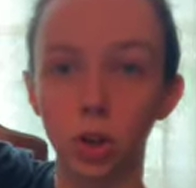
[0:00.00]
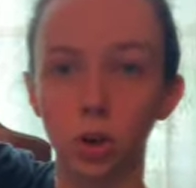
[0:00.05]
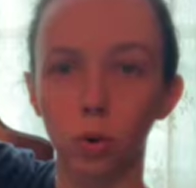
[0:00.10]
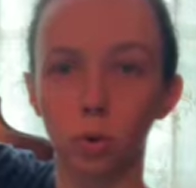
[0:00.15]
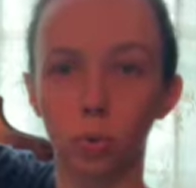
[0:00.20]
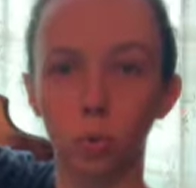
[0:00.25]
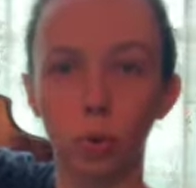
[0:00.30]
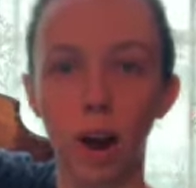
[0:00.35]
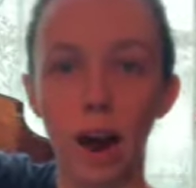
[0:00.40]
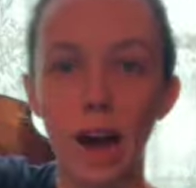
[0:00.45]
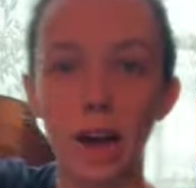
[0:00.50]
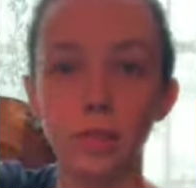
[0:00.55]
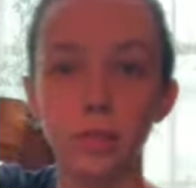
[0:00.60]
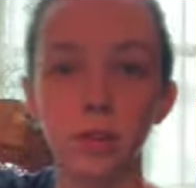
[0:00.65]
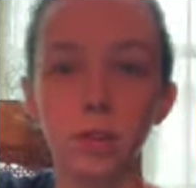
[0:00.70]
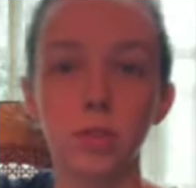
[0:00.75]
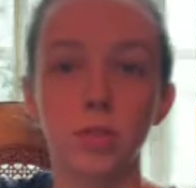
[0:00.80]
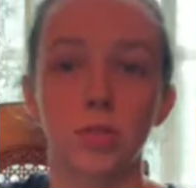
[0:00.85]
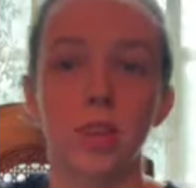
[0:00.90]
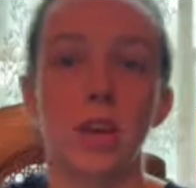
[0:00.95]

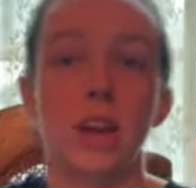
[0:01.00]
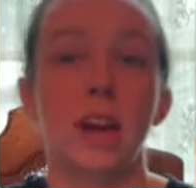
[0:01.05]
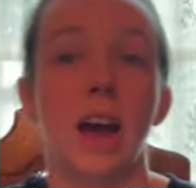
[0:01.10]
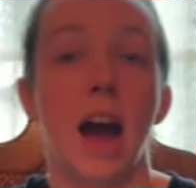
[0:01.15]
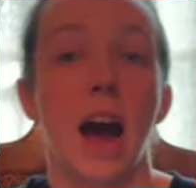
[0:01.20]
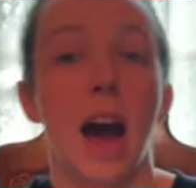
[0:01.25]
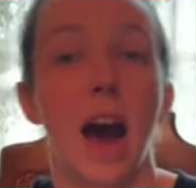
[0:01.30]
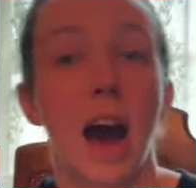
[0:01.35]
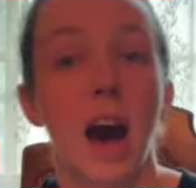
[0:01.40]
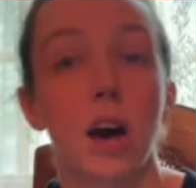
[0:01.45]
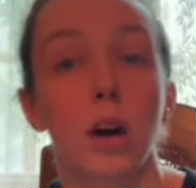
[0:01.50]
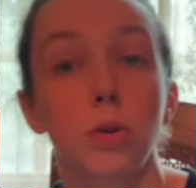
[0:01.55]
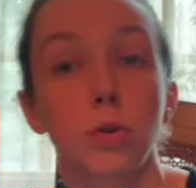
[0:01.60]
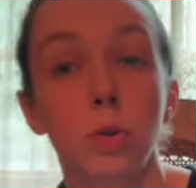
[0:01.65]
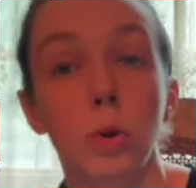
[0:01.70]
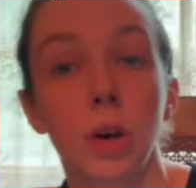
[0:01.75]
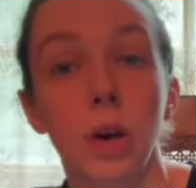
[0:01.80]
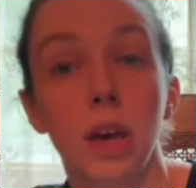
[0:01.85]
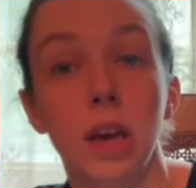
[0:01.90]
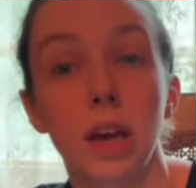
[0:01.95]
rather than
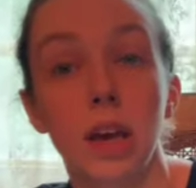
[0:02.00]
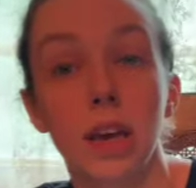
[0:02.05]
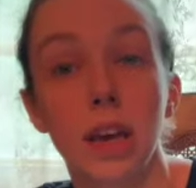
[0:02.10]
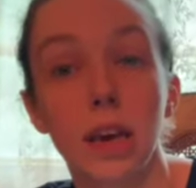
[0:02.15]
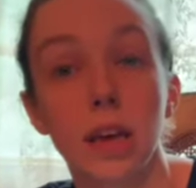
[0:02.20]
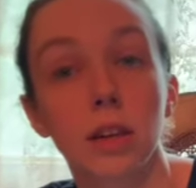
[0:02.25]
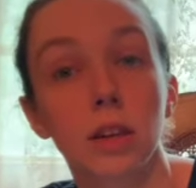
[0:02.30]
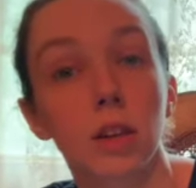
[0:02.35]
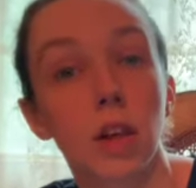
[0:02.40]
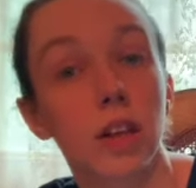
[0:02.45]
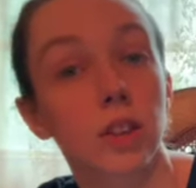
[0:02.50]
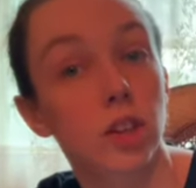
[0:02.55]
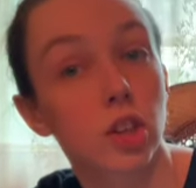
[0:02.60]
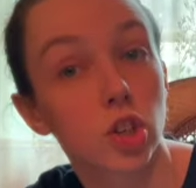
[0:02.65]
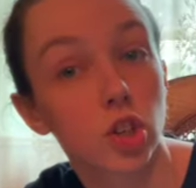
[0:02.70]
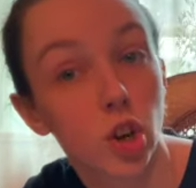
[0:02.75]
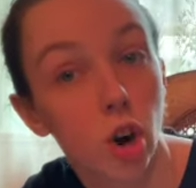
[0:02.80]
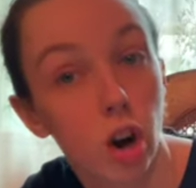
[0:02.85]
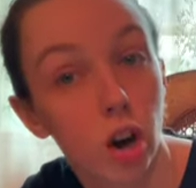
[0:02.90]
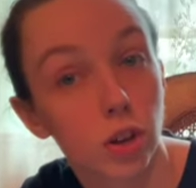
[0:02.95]
how it the
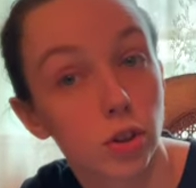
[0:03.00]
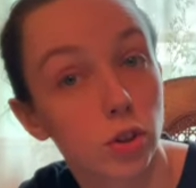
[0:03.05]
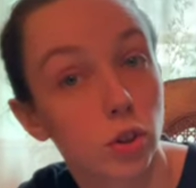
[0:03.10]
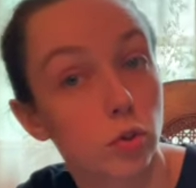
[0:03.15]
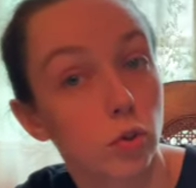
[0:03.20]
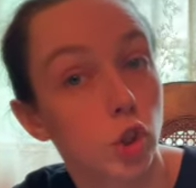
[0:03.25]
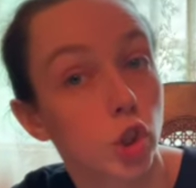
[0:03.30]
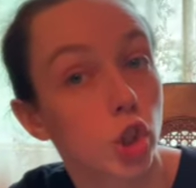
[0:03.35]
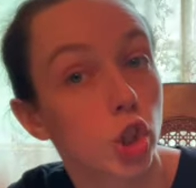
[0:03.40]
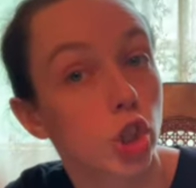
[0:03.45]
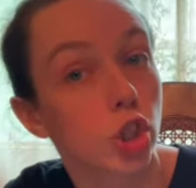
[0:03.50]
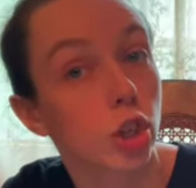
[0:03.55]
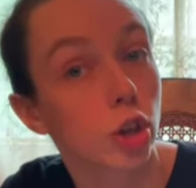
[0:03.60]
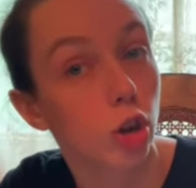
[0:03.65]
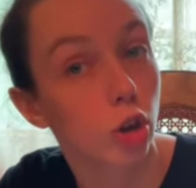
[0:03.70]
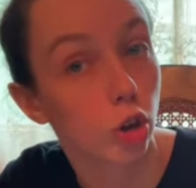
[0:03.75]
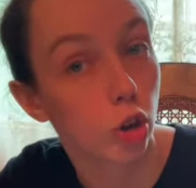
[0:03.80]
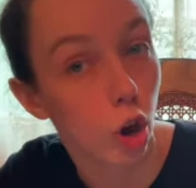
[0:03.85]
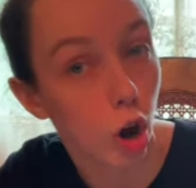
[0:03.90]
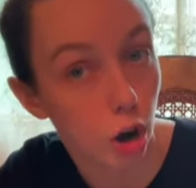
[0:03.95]
tendu should
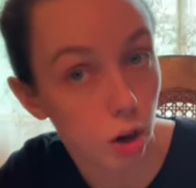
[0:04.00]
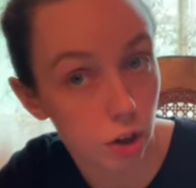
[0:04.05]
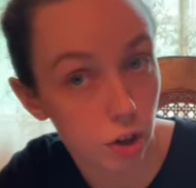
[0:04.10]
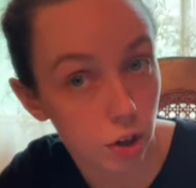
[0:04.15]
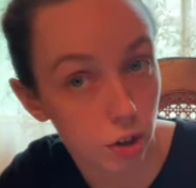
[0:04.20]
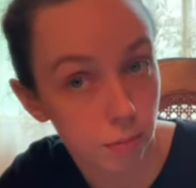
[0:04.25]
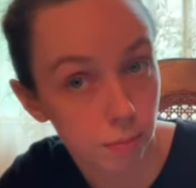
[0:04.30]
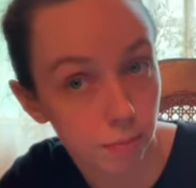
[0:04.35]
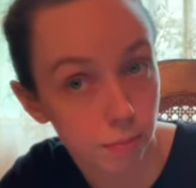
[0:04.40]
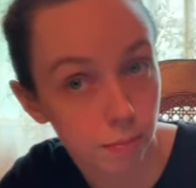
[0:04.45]
look.